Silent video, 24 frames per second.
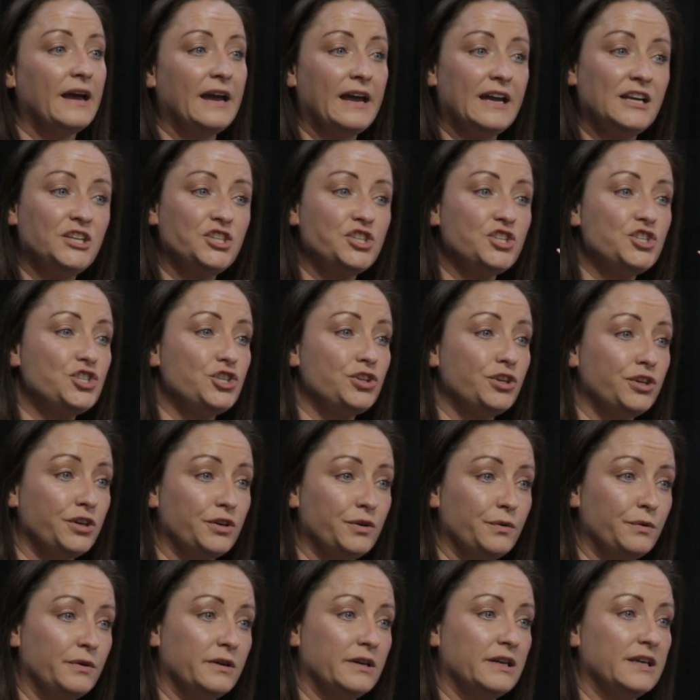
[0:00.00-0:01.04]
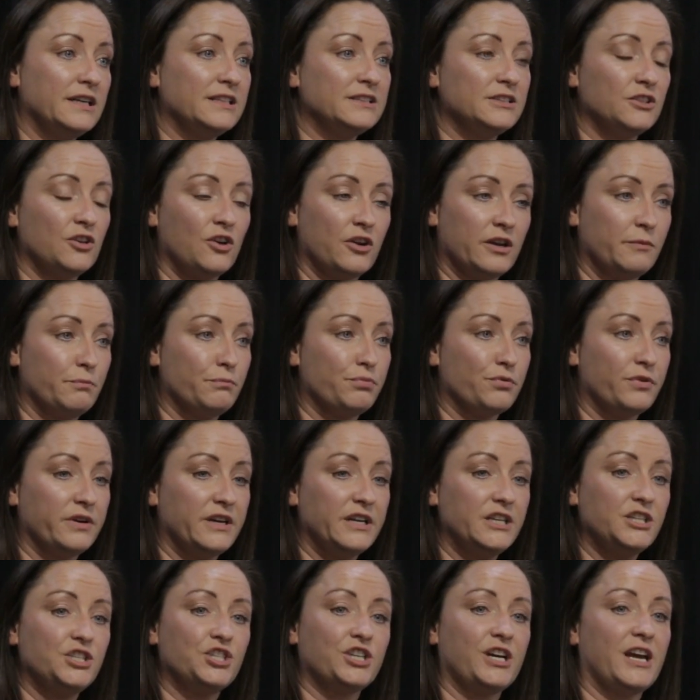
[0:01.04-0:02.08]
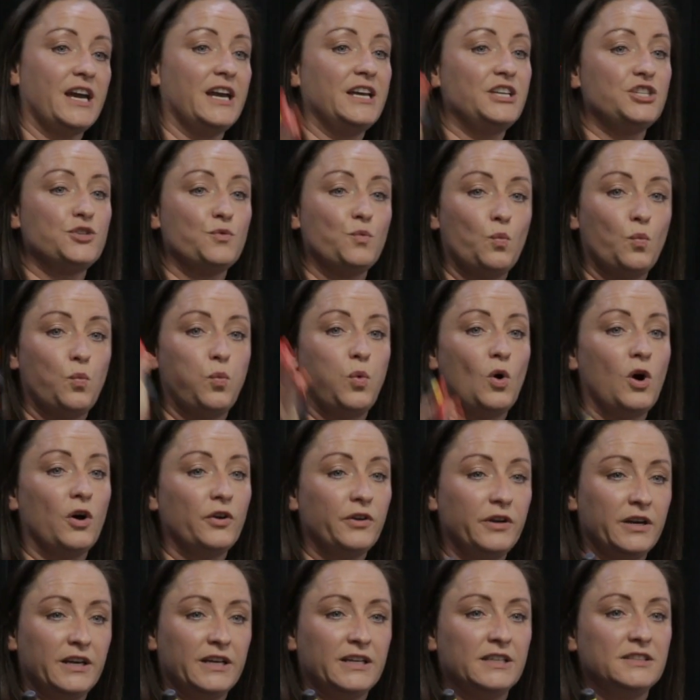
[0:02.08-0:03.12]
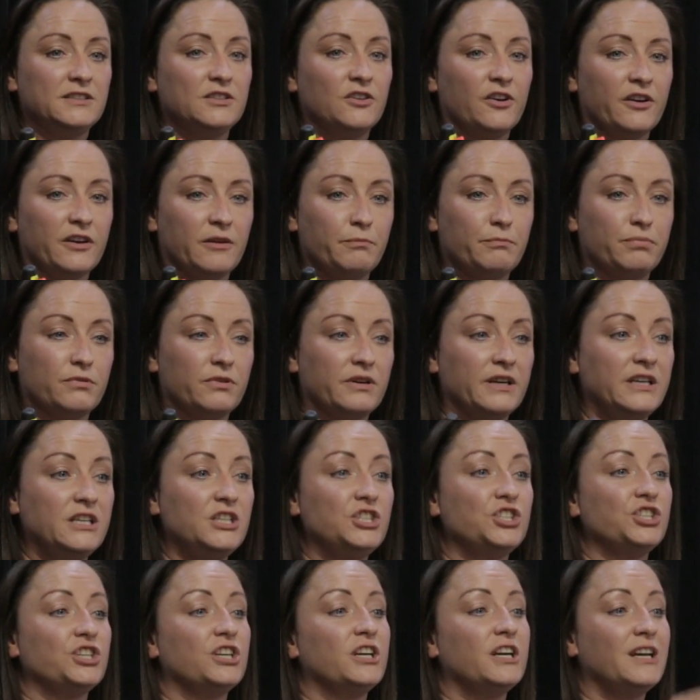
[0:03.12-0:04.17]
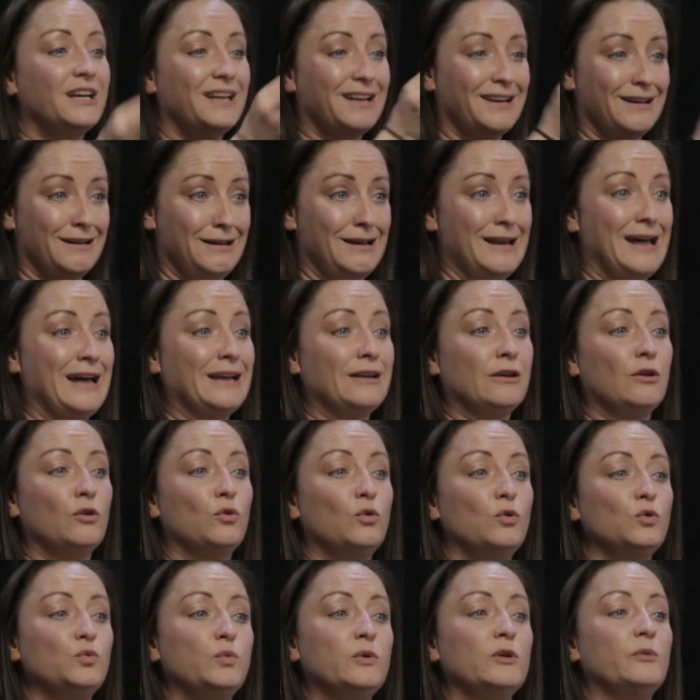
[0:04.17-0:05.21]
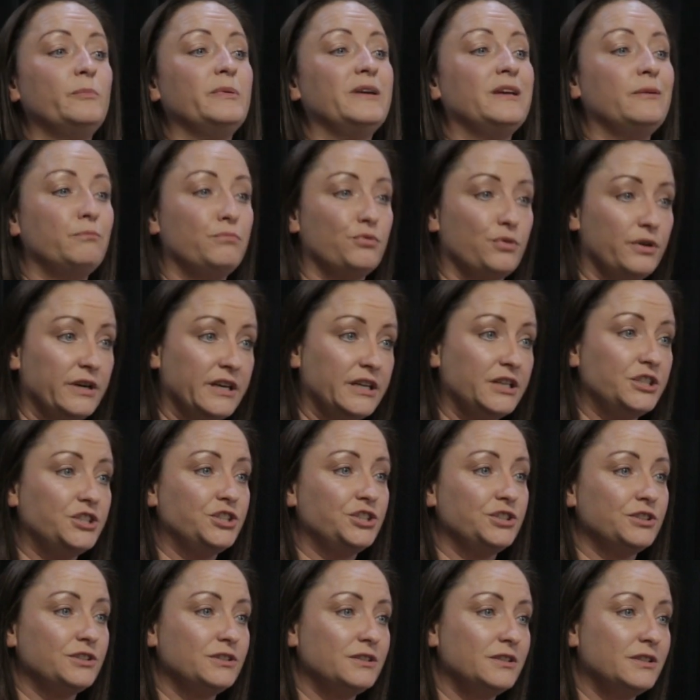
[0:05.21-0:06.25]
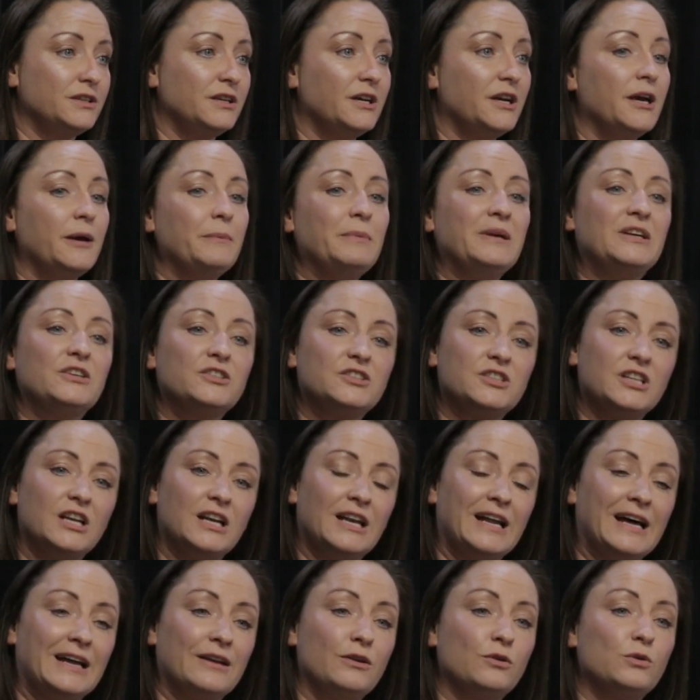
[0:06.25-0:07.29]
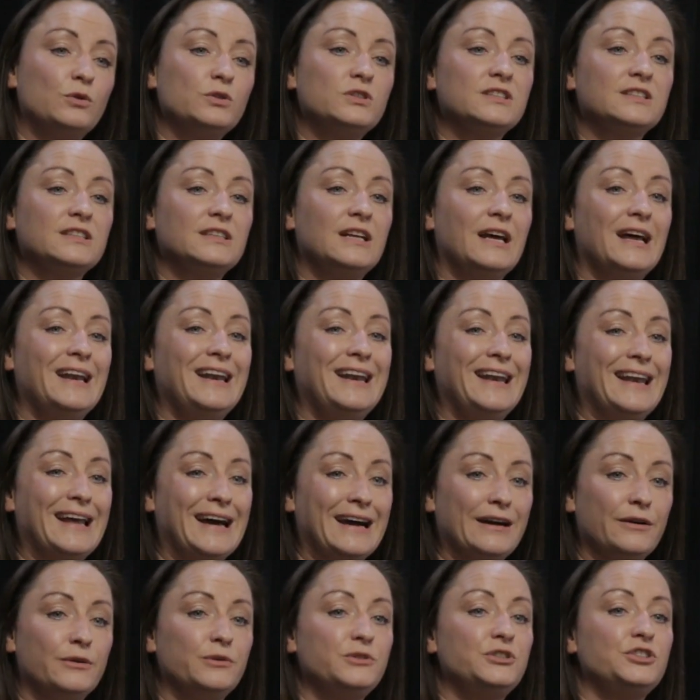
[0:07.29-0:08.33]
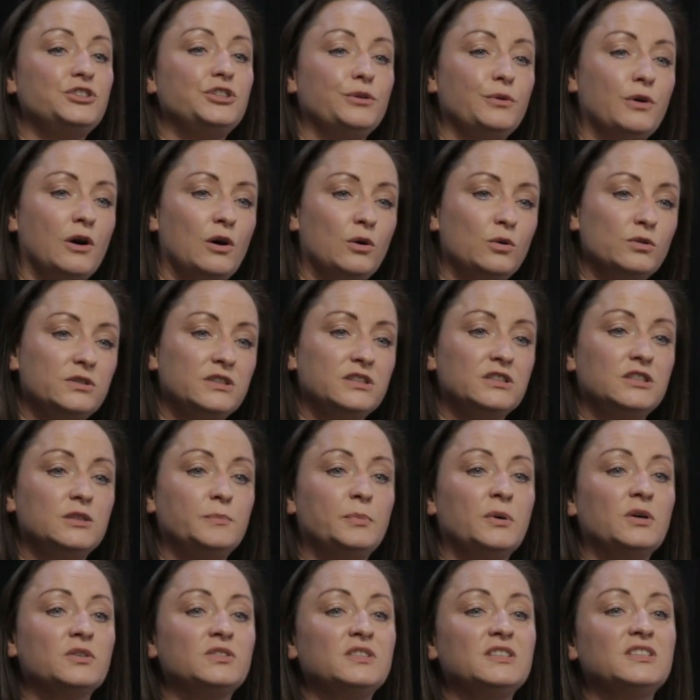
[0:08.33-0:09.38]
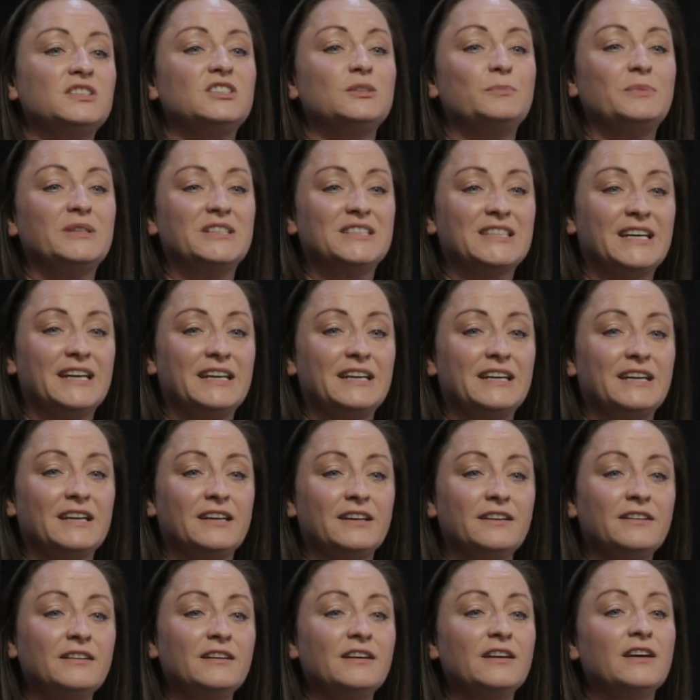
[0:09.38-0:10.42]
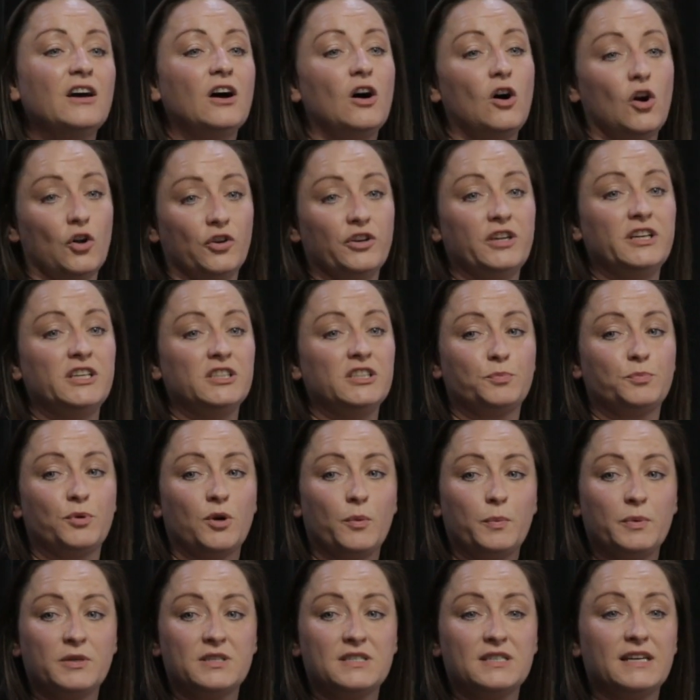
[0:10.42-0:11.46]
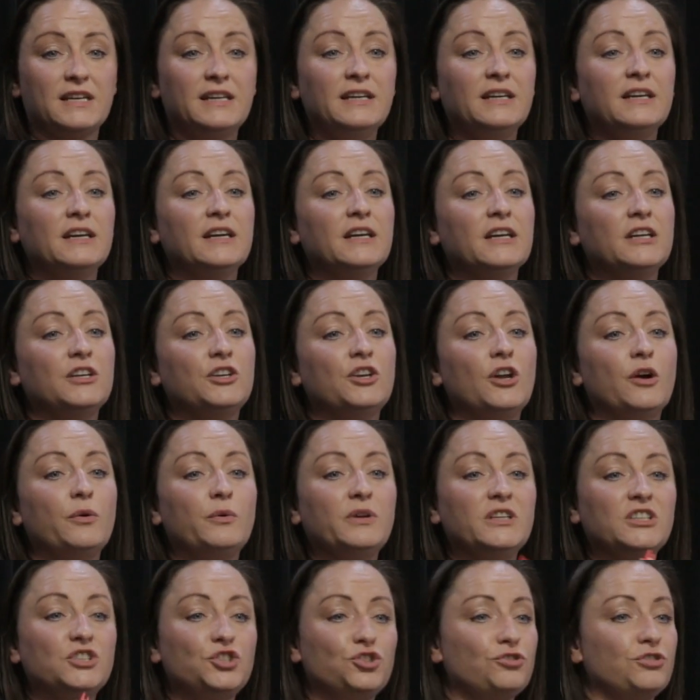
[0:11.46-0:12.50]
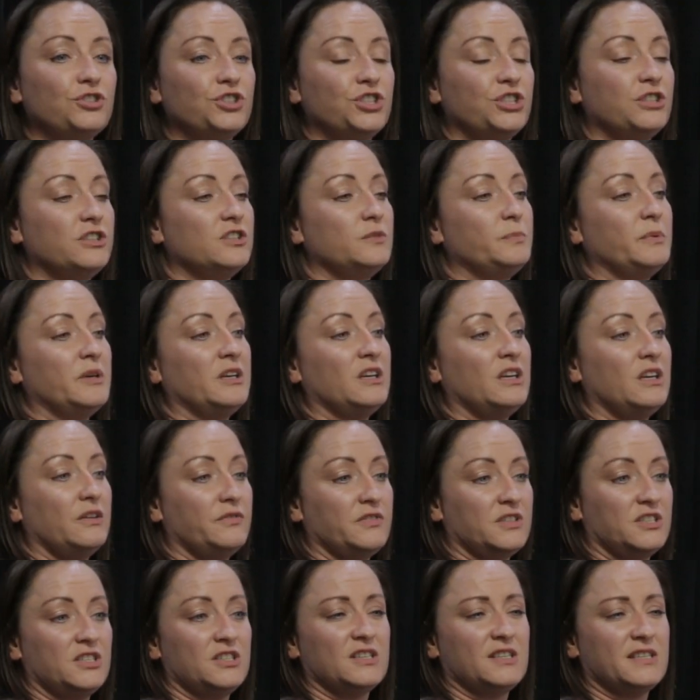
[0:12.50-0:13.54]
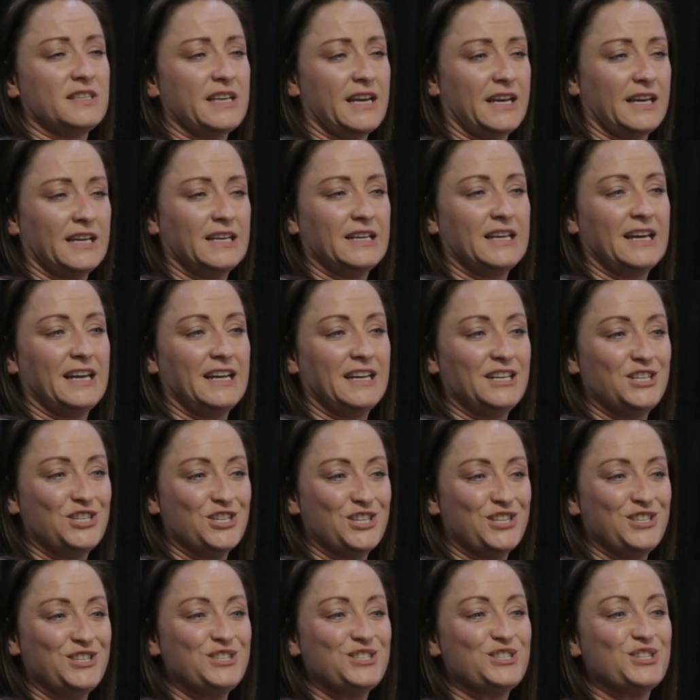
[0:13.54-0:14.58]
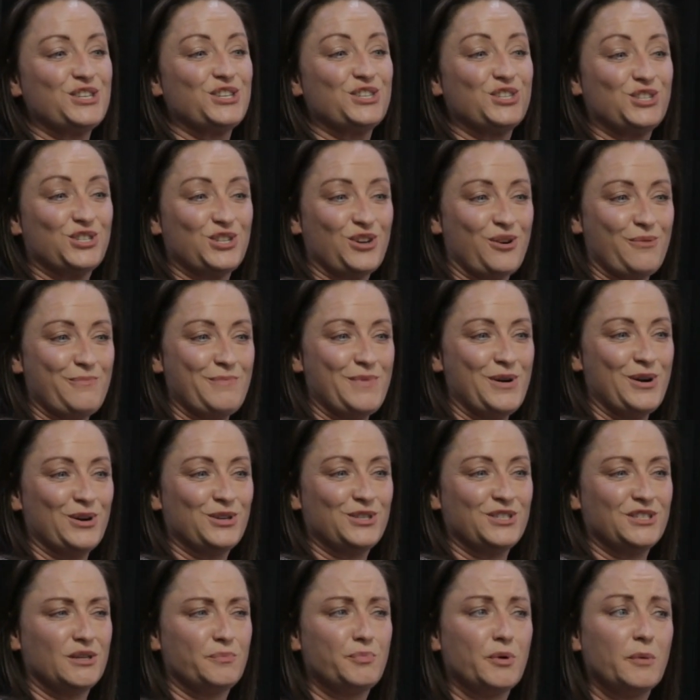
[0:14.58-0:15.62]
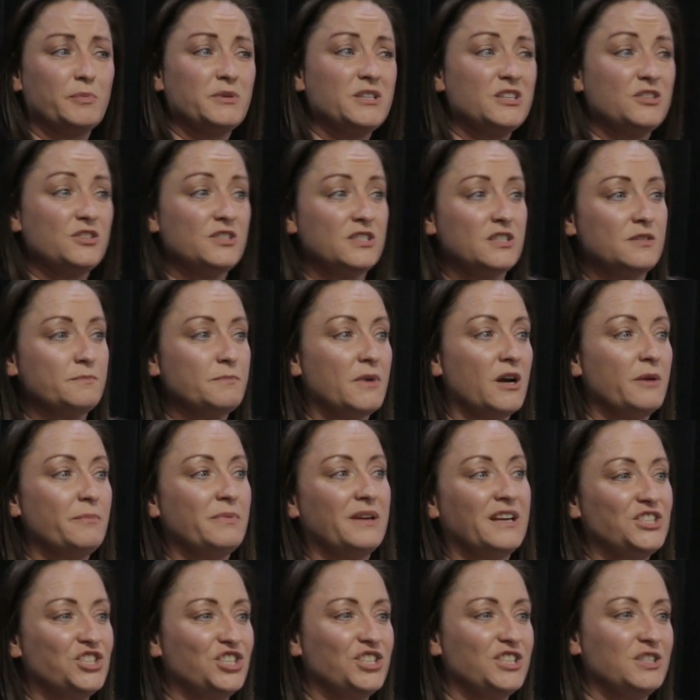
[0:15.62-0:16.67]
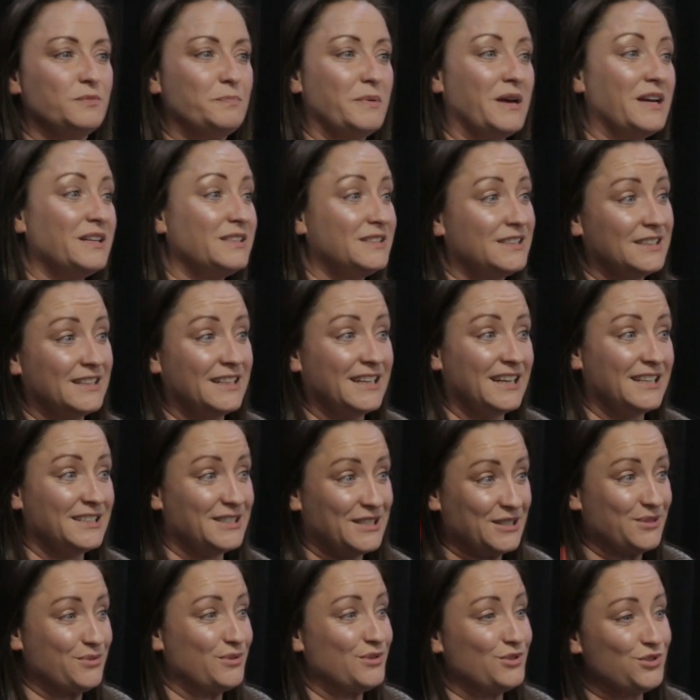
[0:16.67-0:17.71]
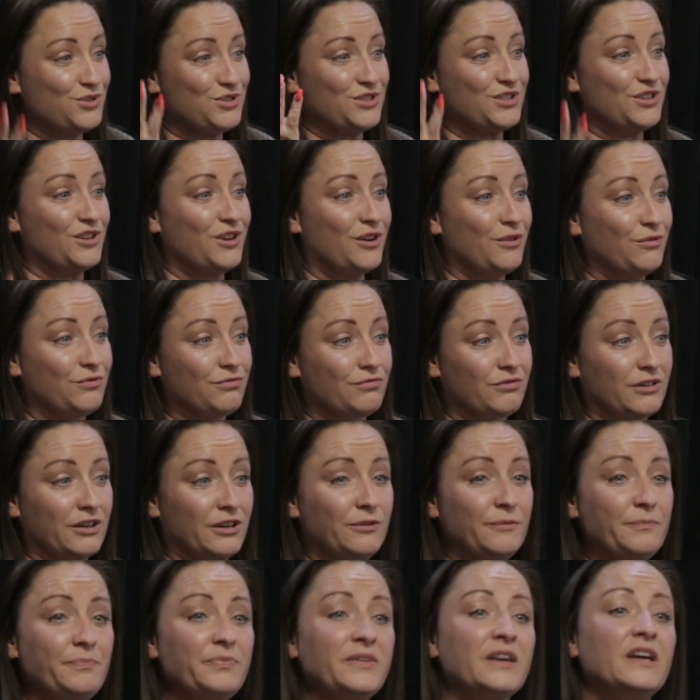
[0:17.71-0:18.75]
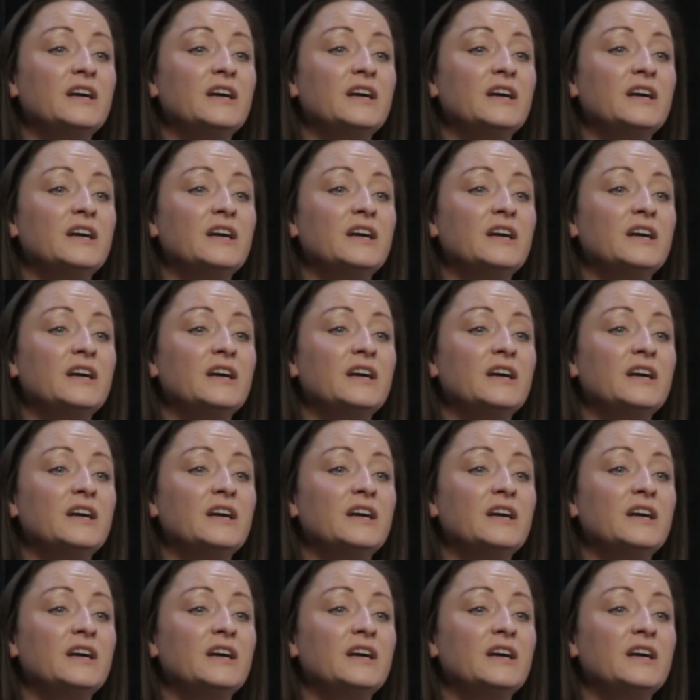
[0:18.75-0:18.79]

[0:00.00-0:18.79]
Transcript: Agent 2 is not in breach, agent 1 is not in breach, landlord will be in breach. because the landlord isn't allowed two holding deposits to be taken on property. No instruction has been given to the second agent to stop marketing the property because he might be hedging his bets in case this one doesn't go through.